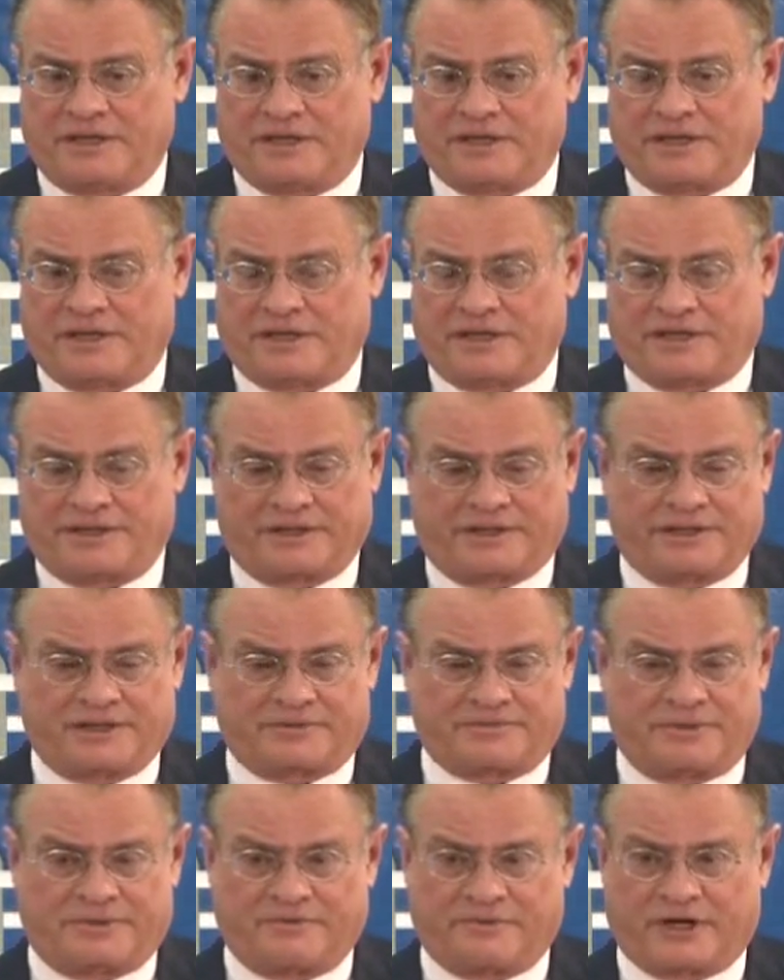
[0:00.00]
and I think it's
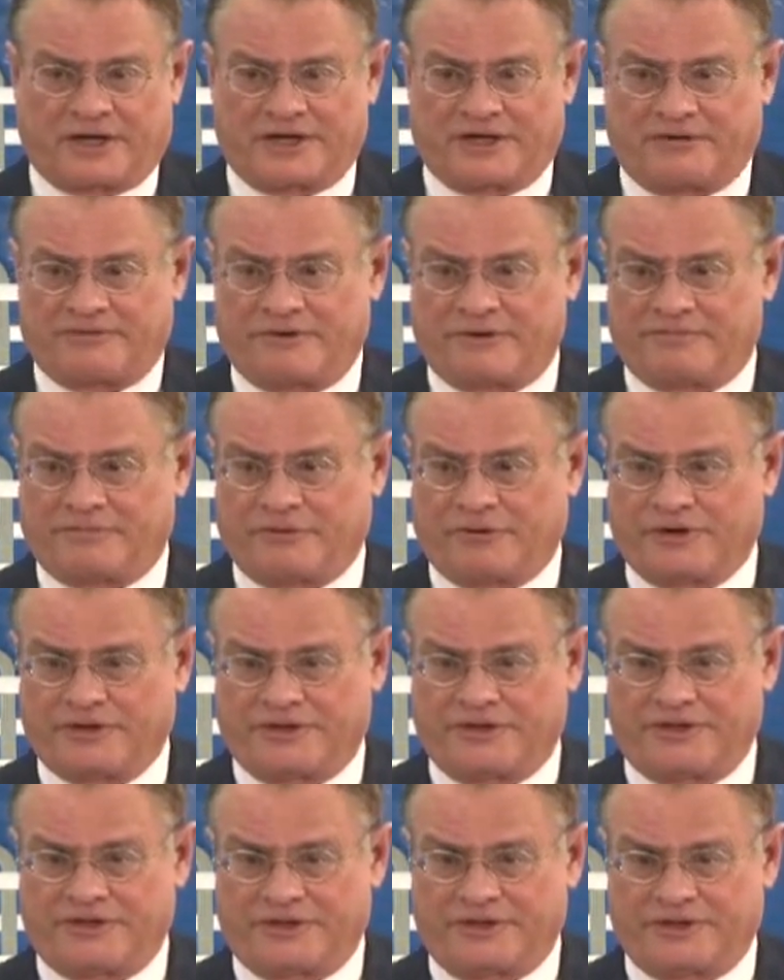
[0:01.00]
been widely
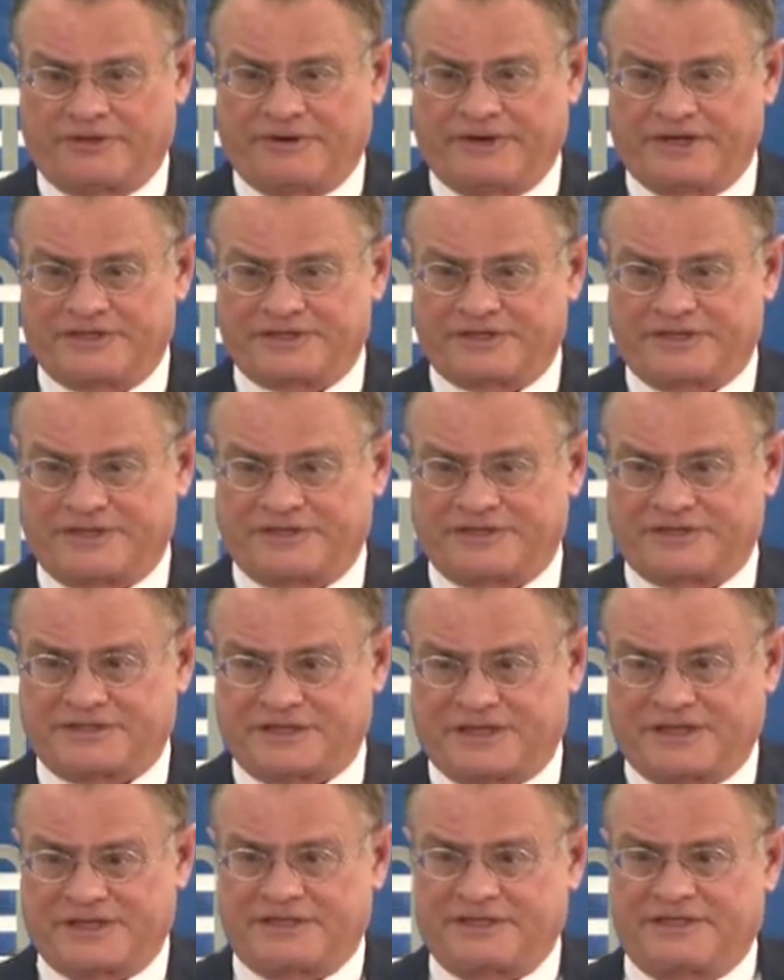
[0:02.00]
reported that the U.S. has
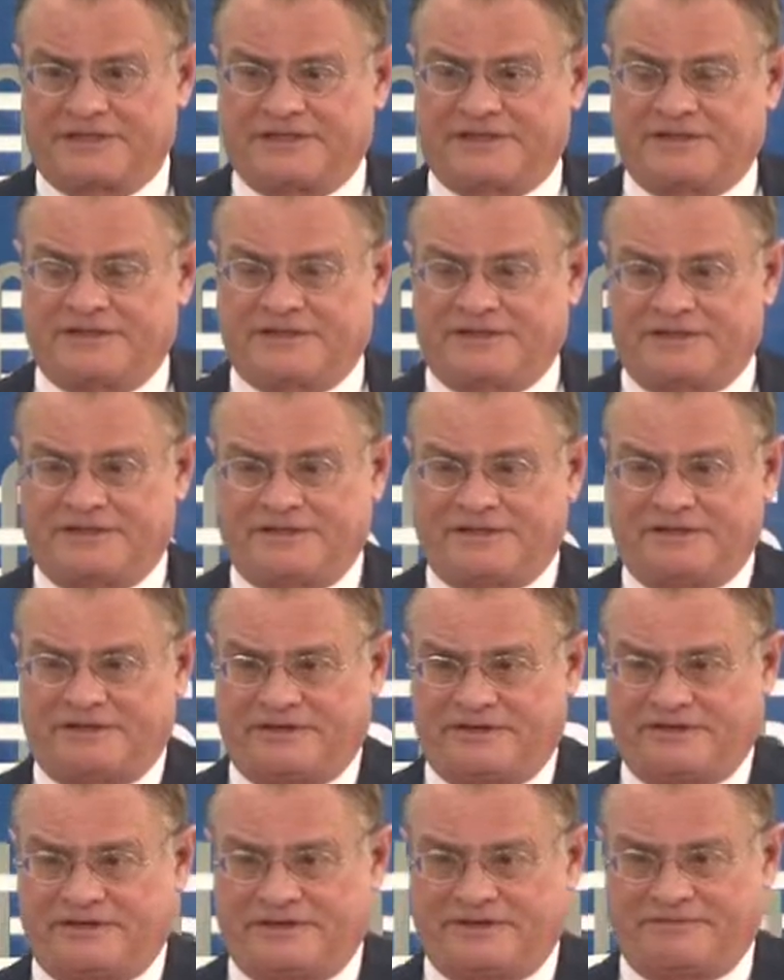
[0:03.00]
said,
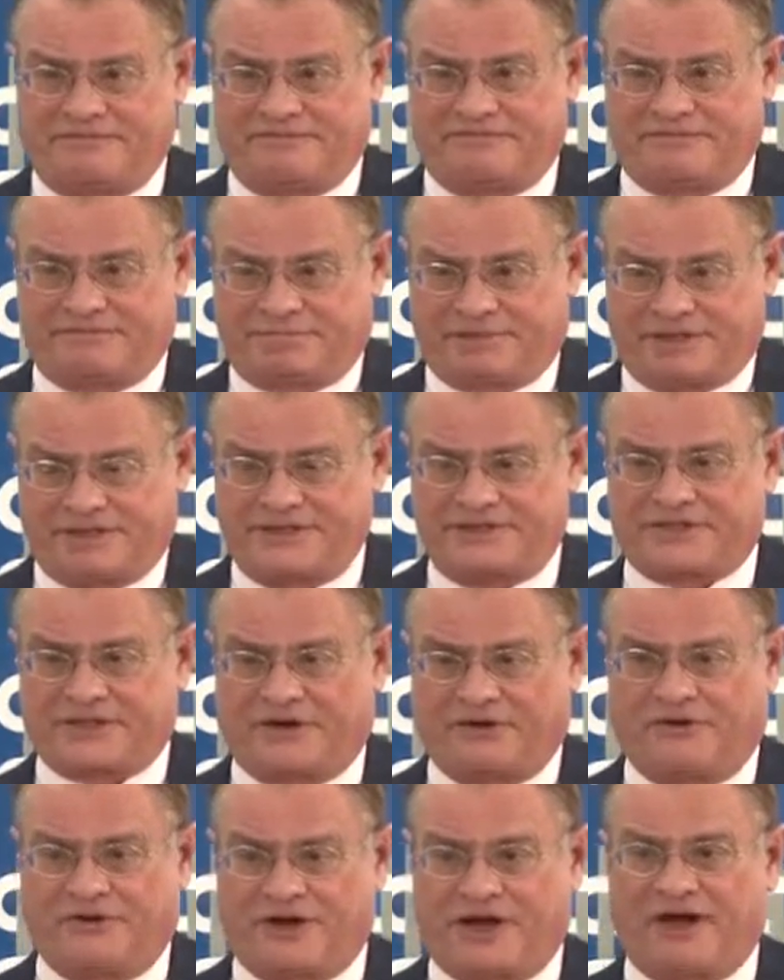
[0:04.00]
please
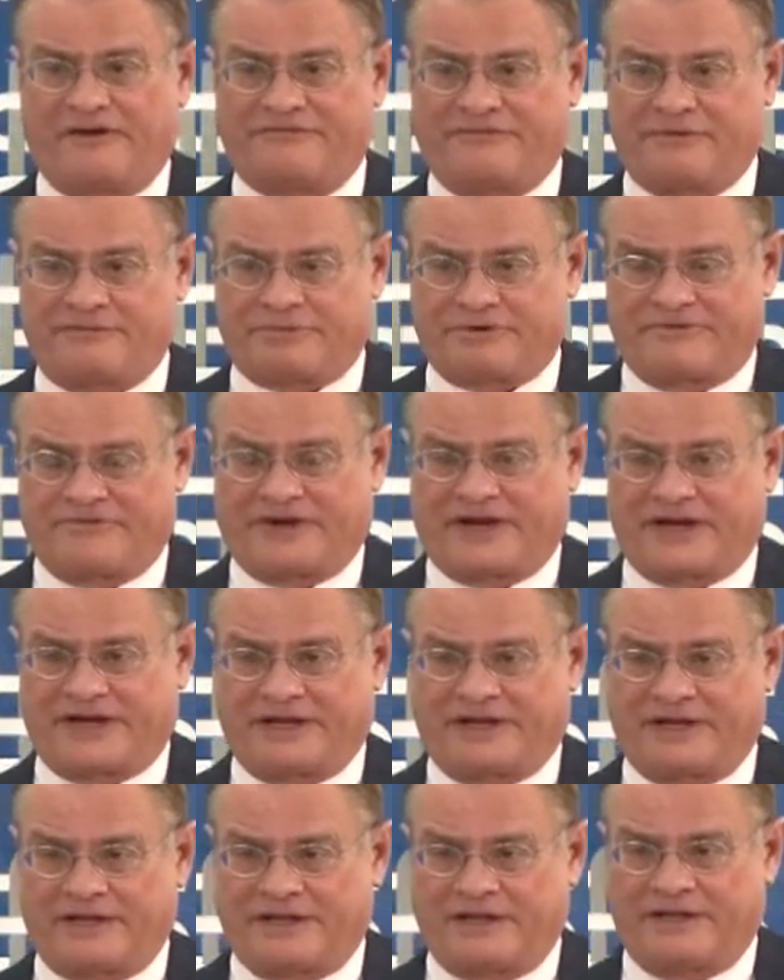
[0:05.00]
hold off in
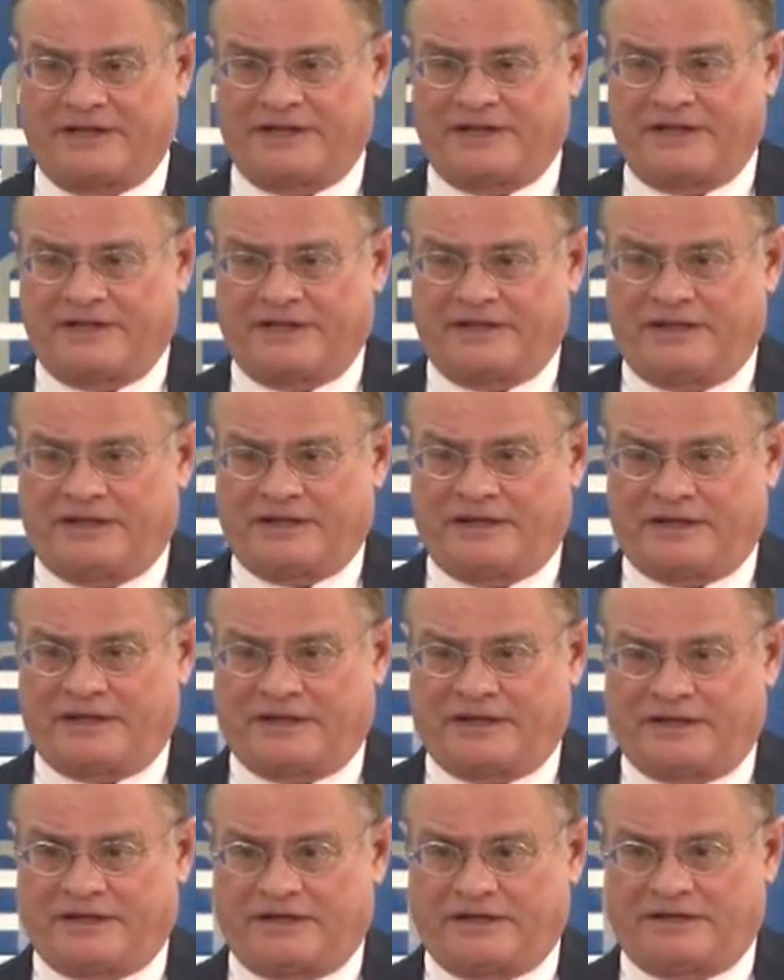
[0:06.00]
providing
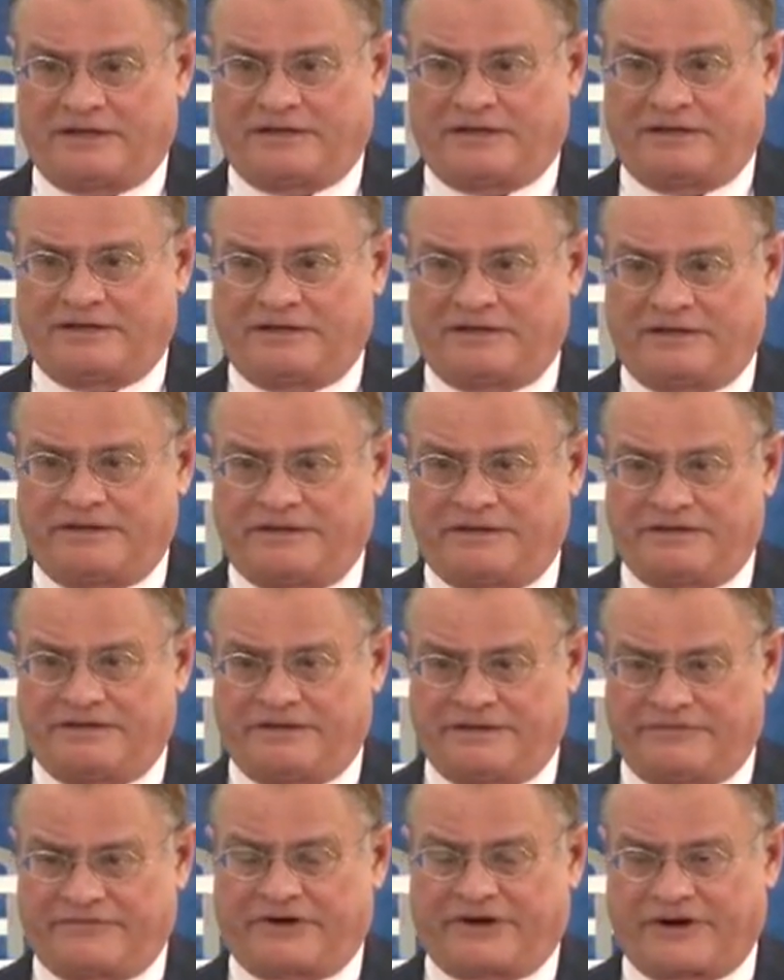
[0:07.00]
the
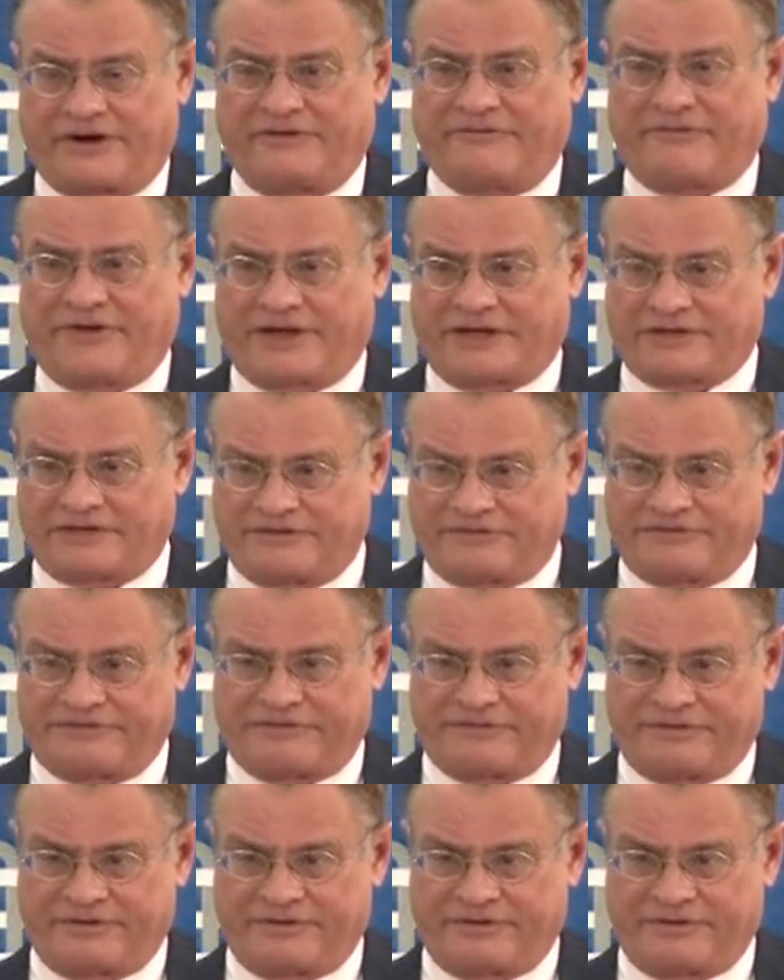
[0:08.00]
very effective